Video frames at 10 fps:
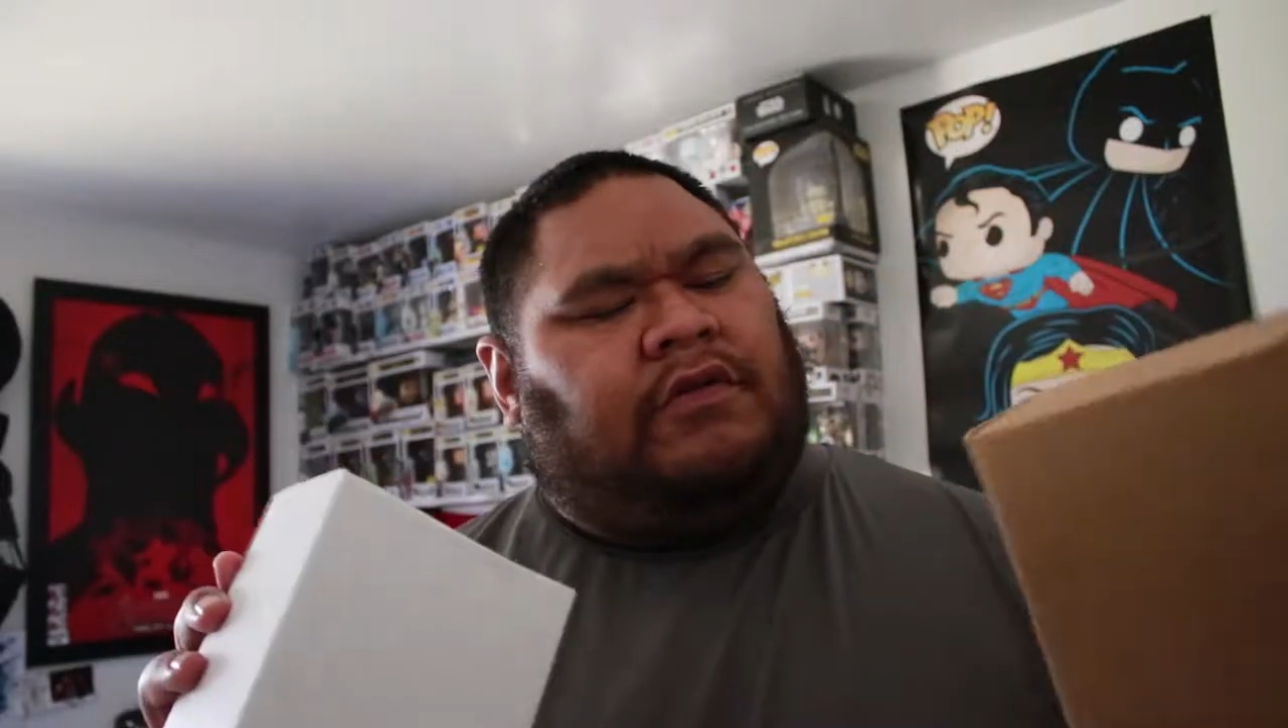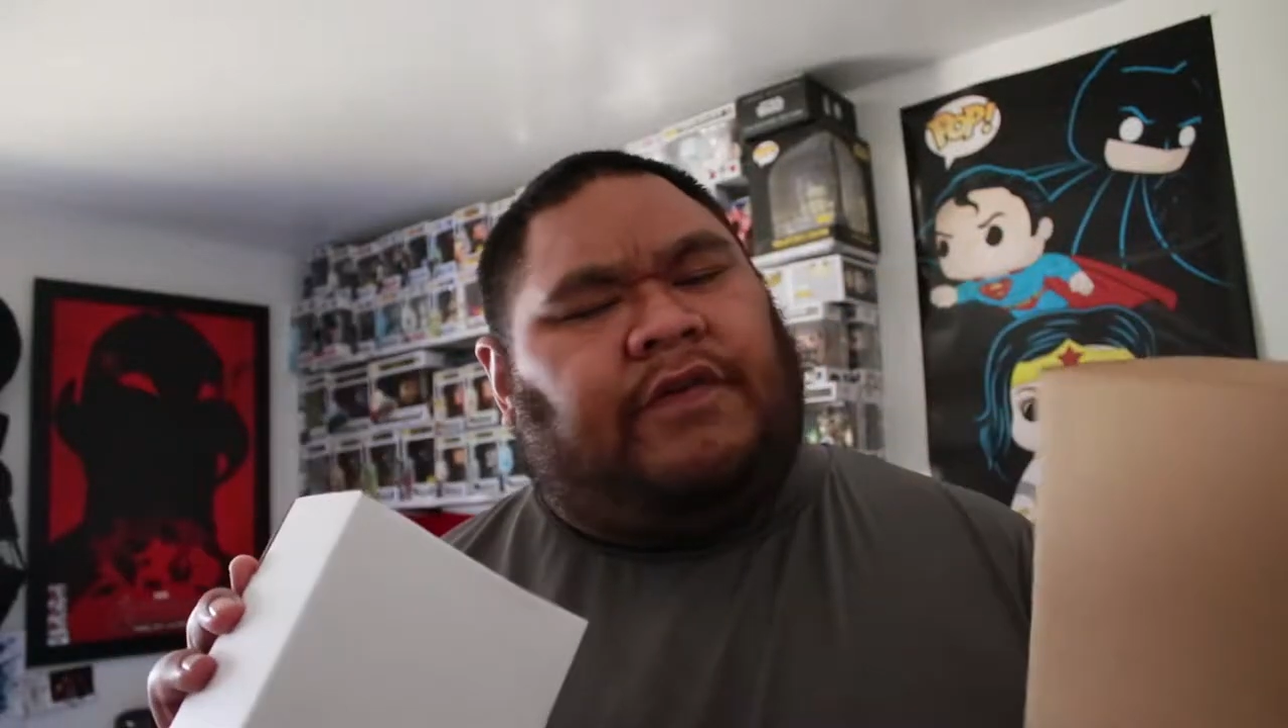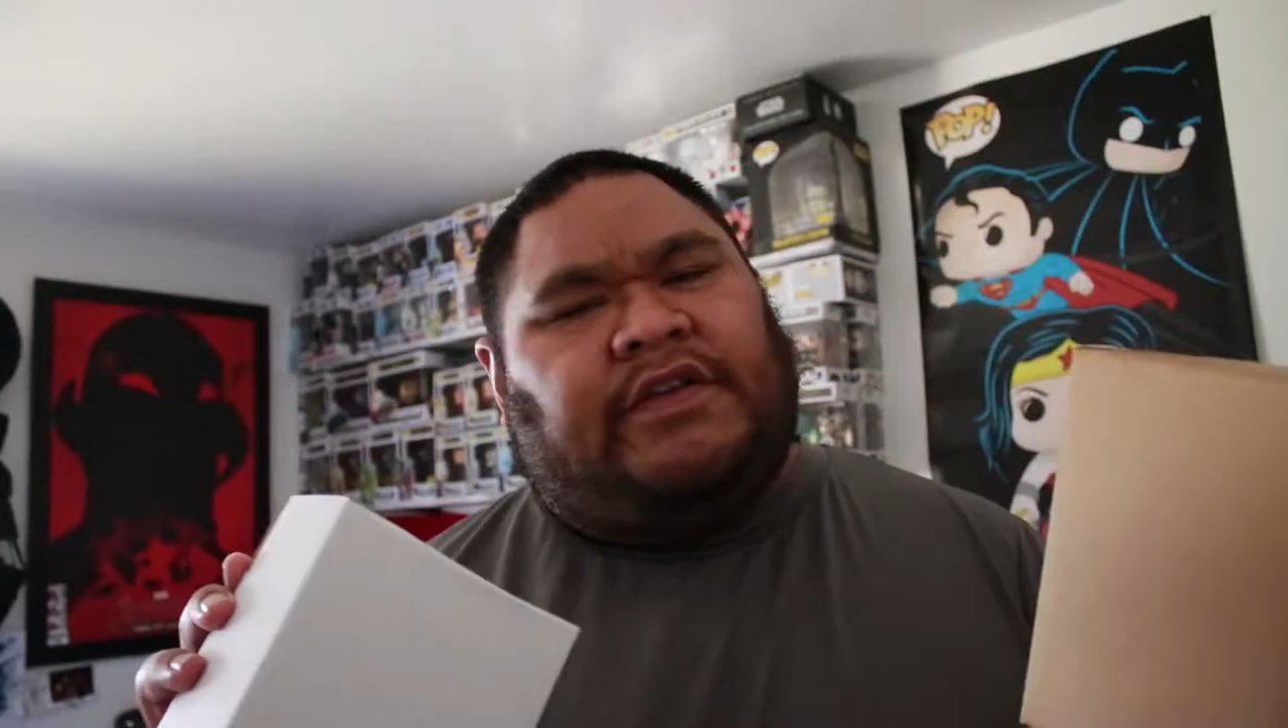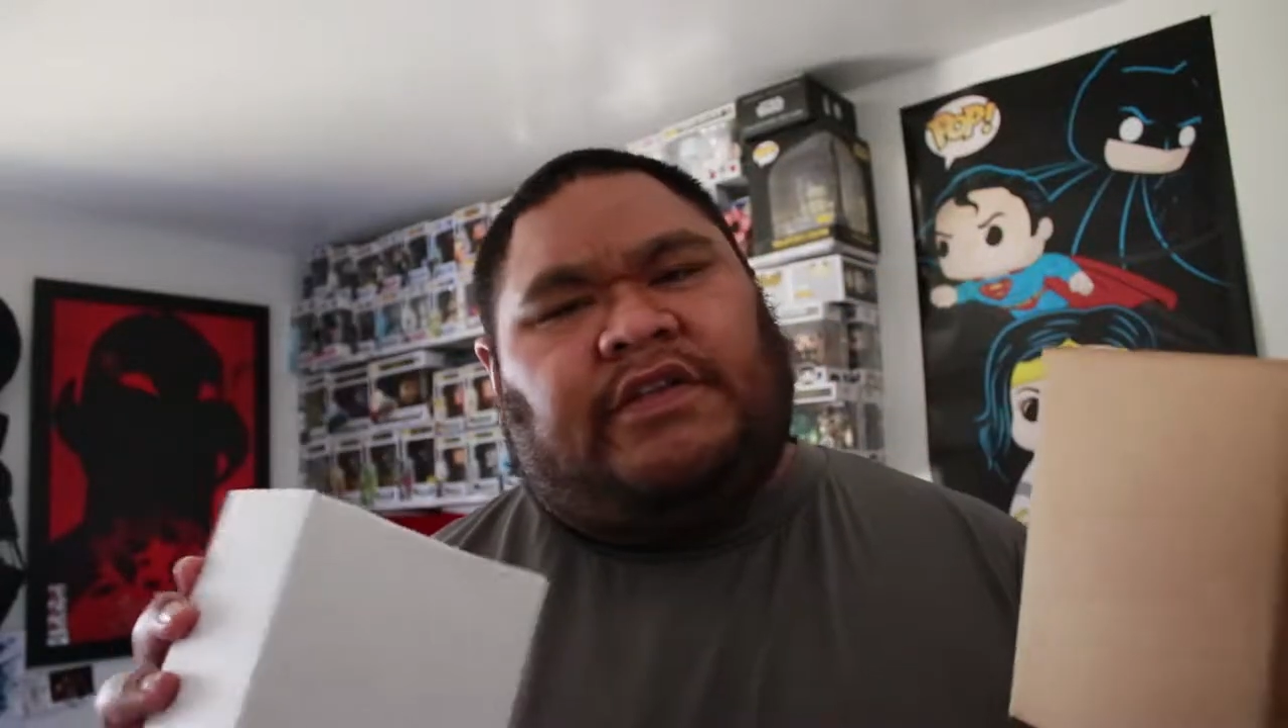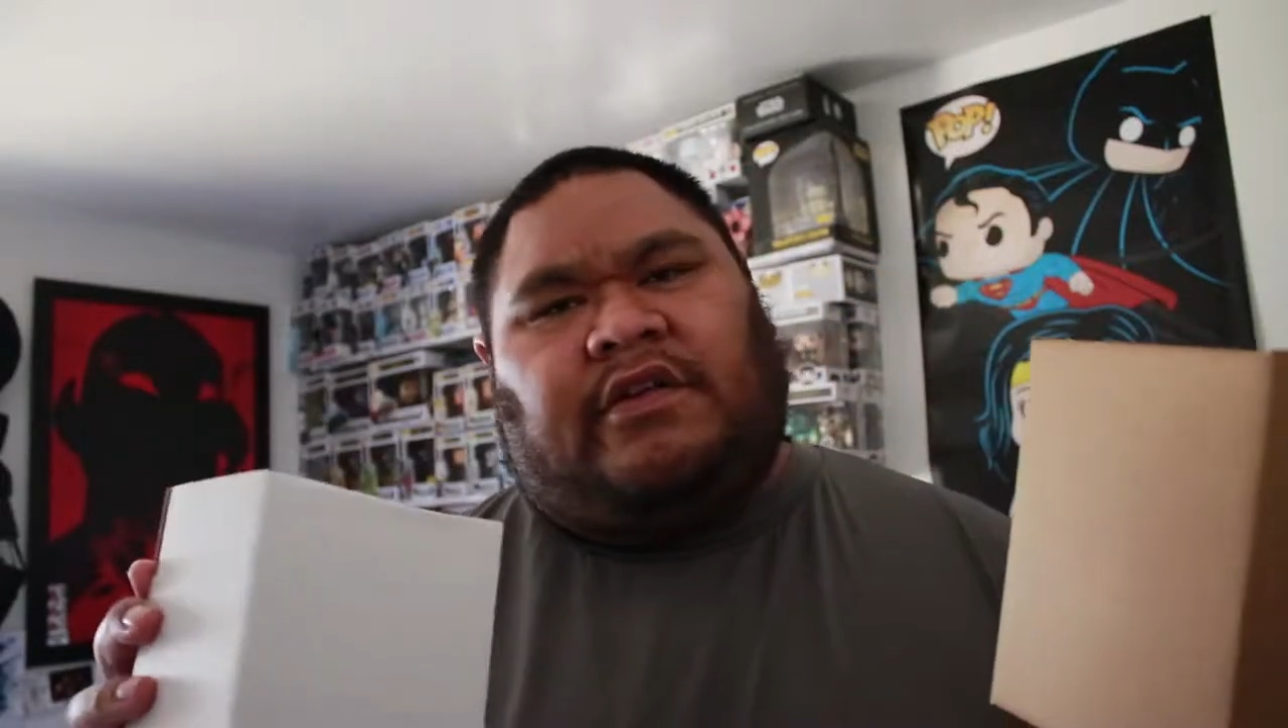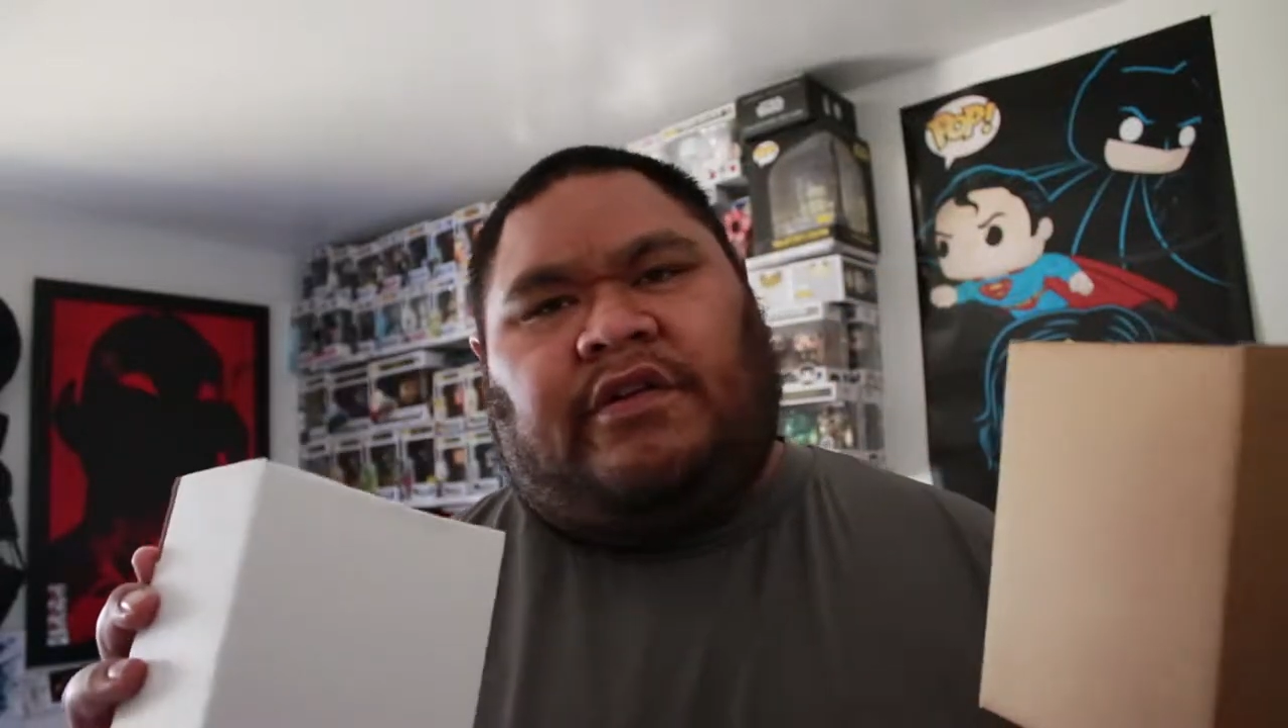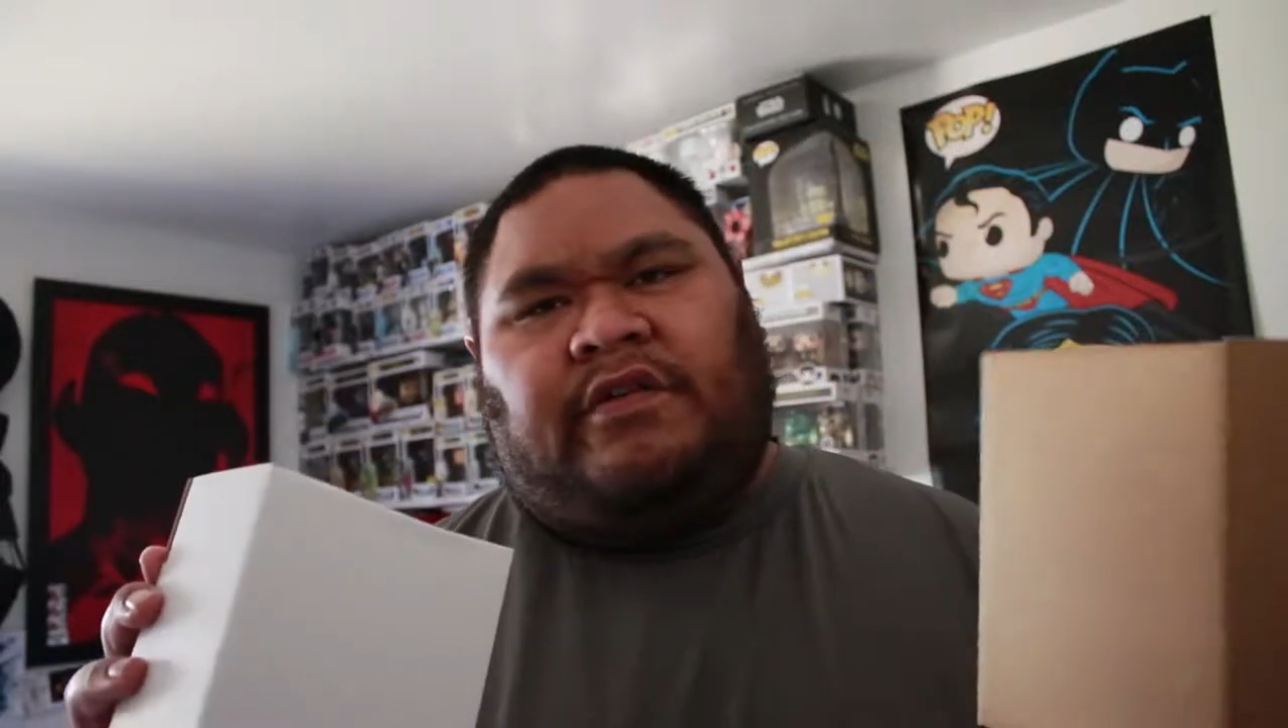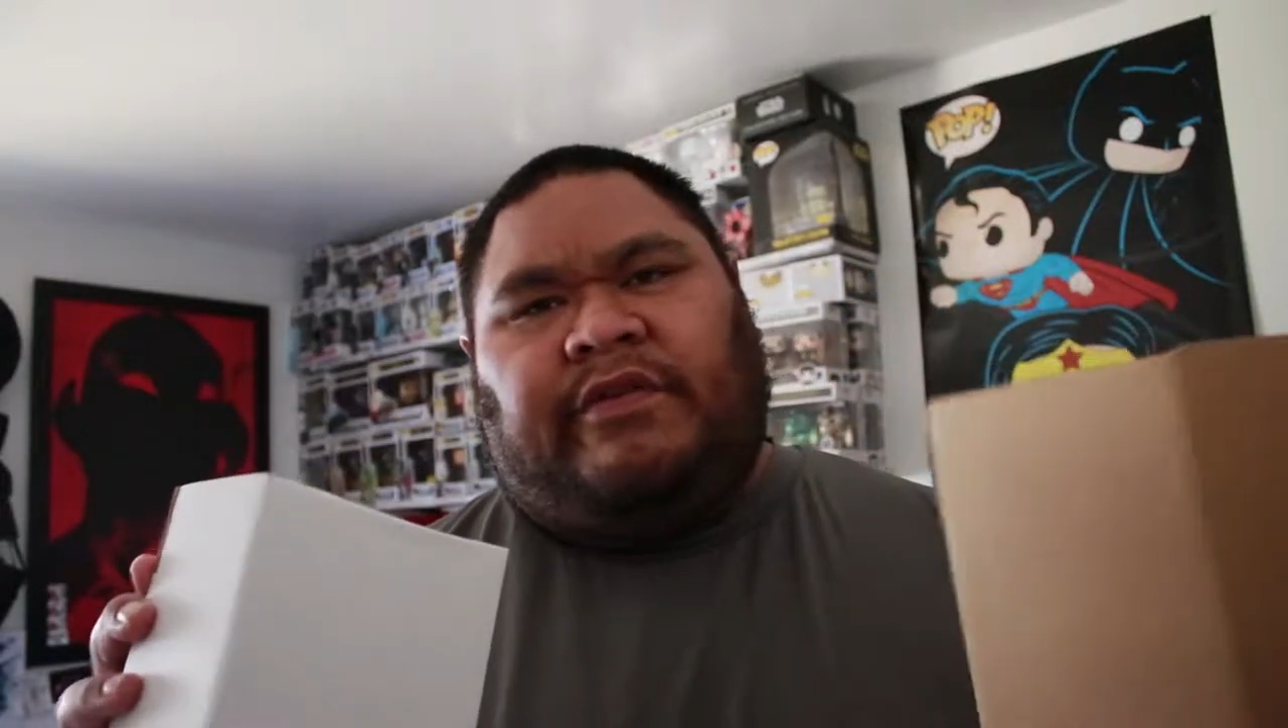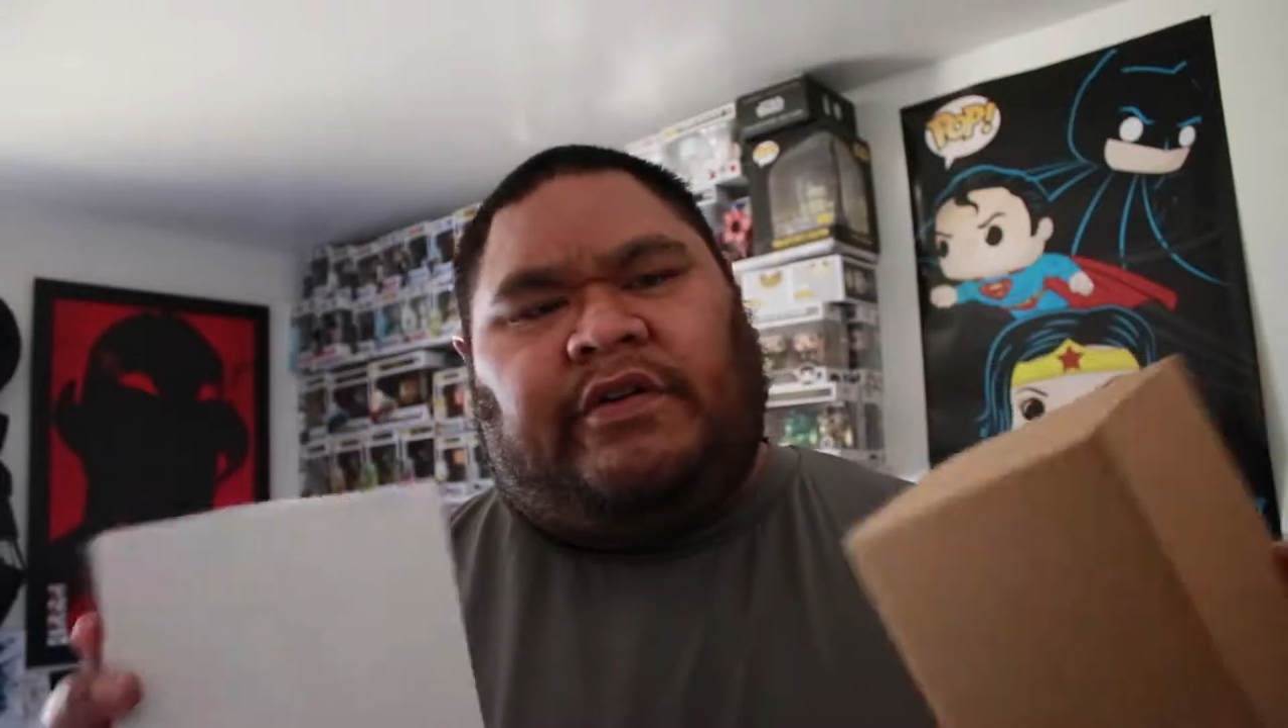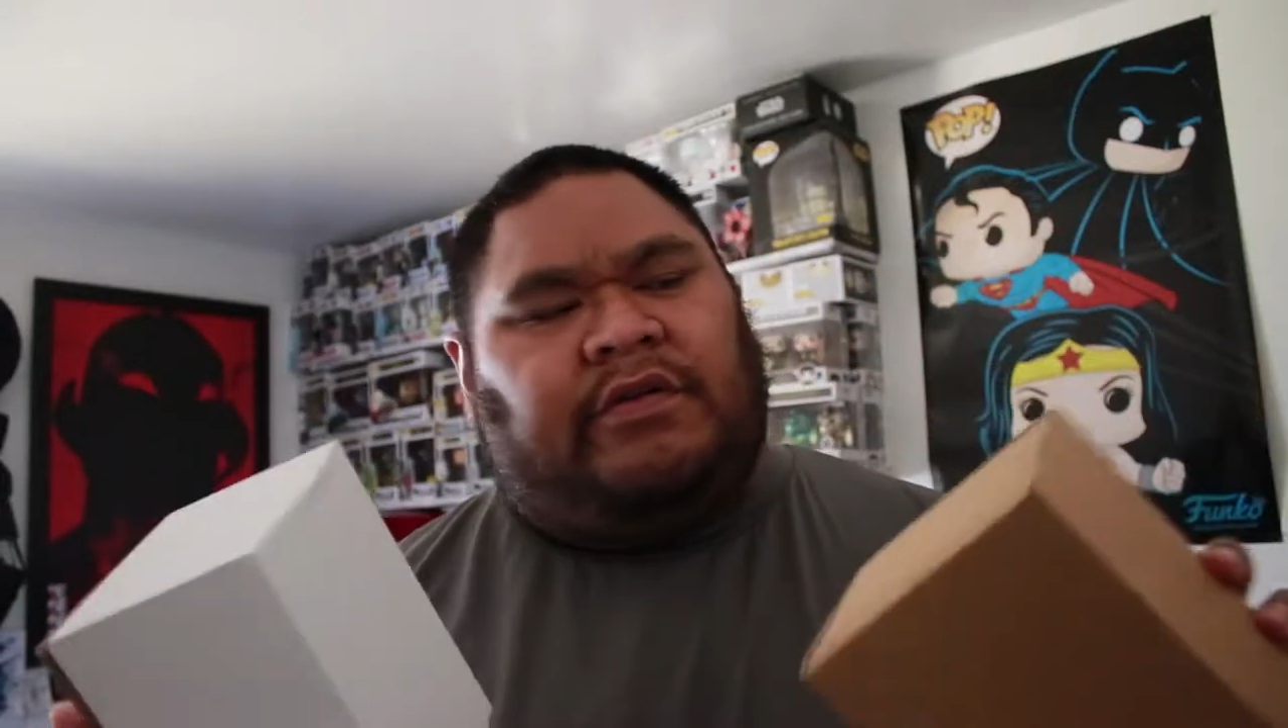if I sell on
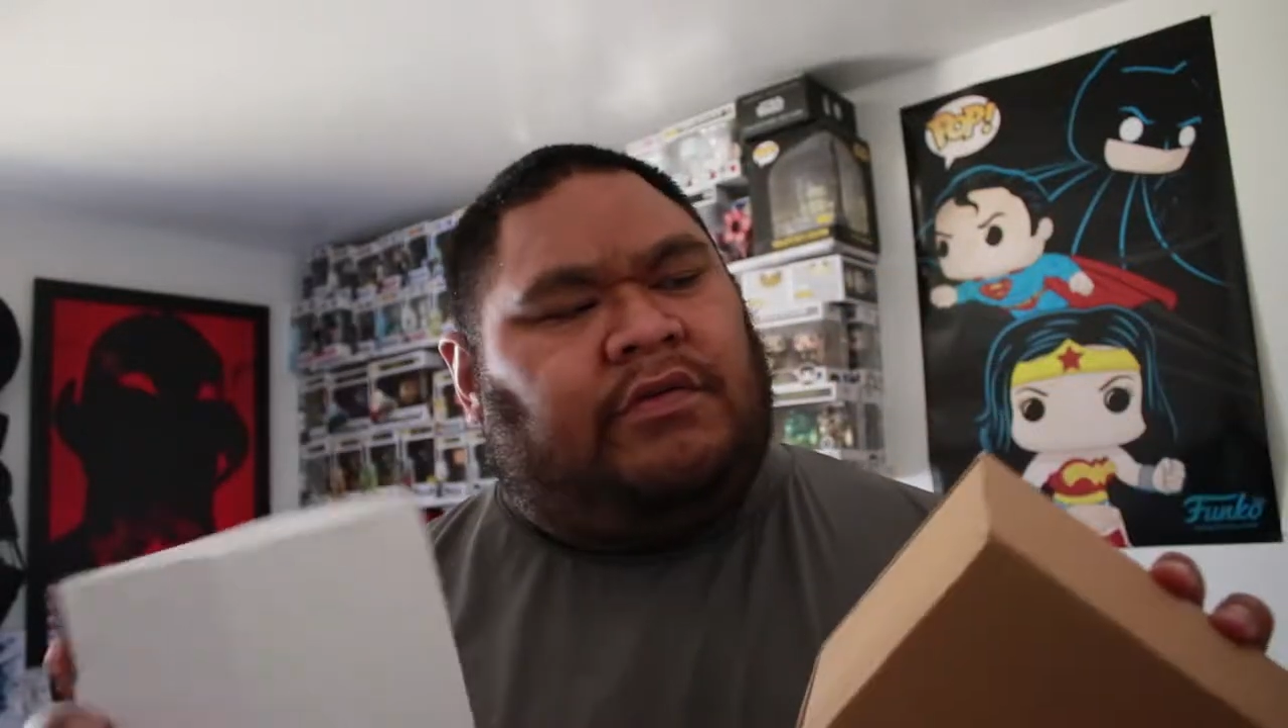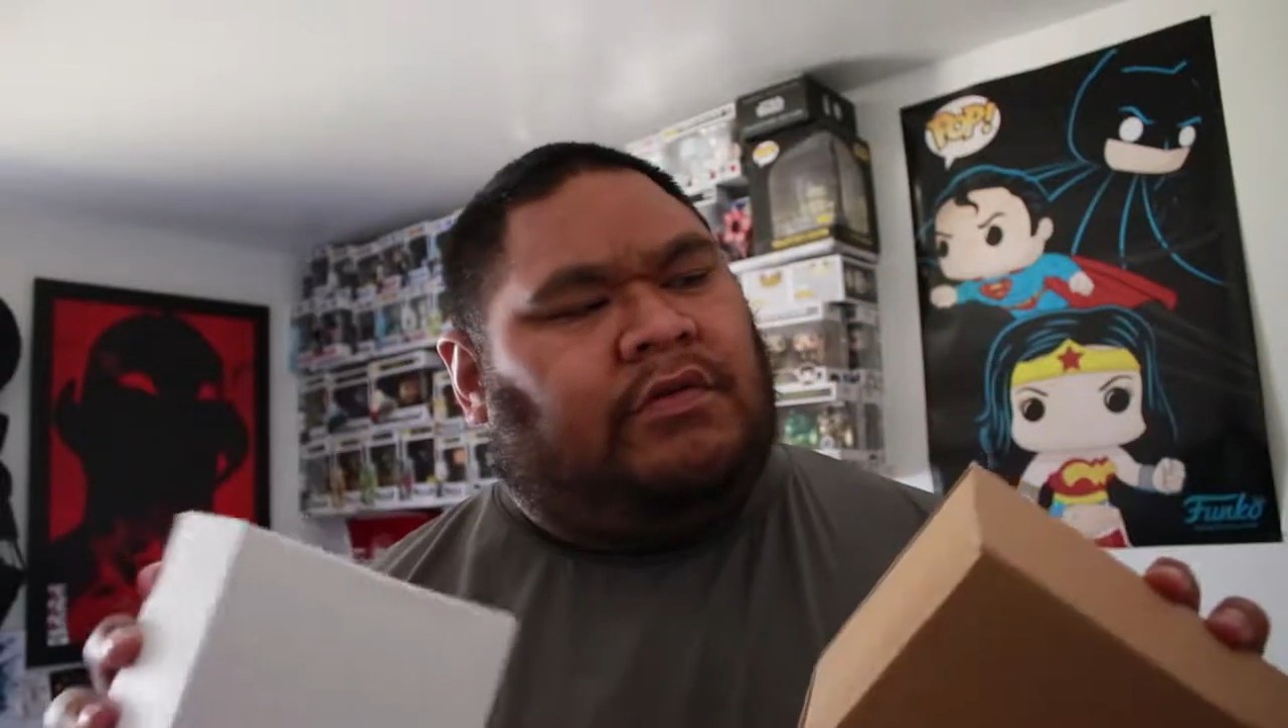eBay,